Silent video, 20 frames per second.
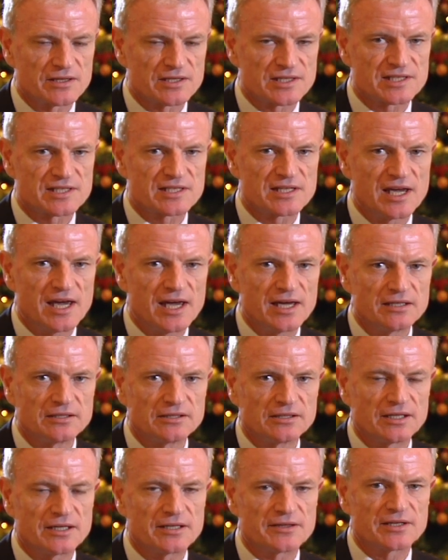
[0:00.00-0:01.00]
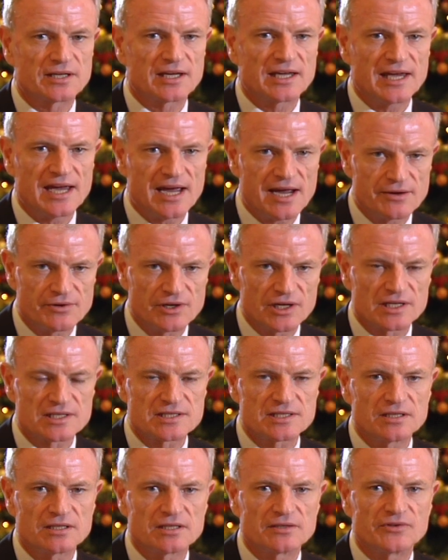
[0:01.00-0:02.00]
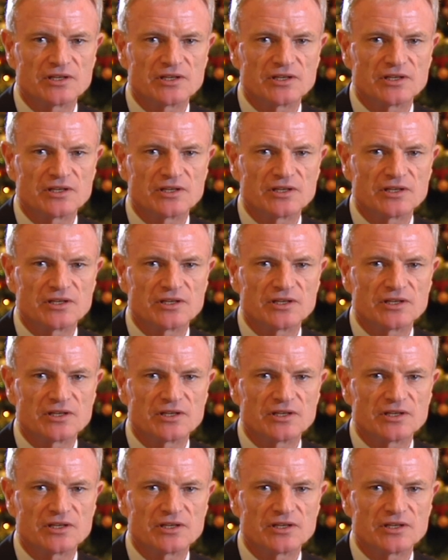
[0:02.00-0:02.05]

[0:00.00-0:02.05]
the scale and the character